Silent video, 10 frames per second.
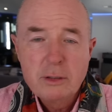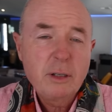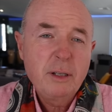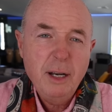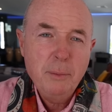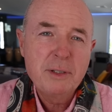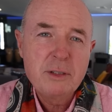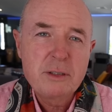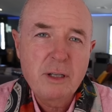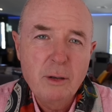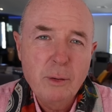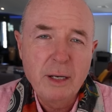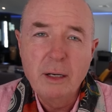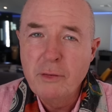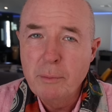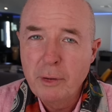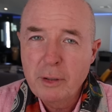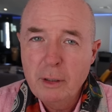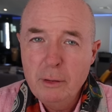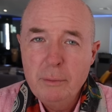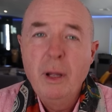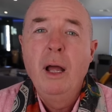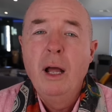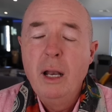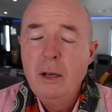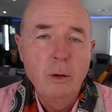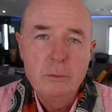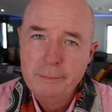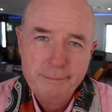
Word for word: So, can anyone just go and live in Monaco? No.